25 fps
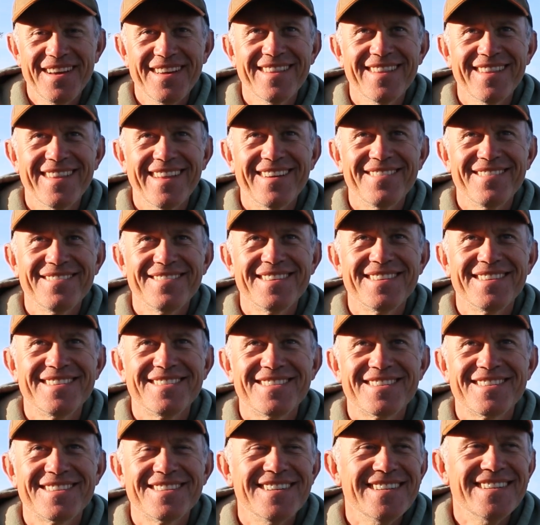than that
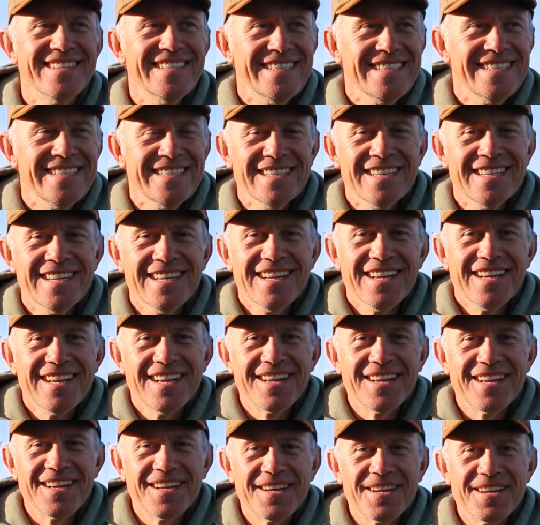fish.
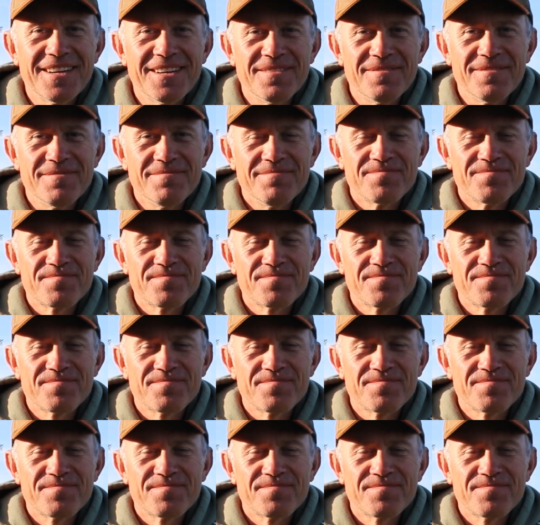And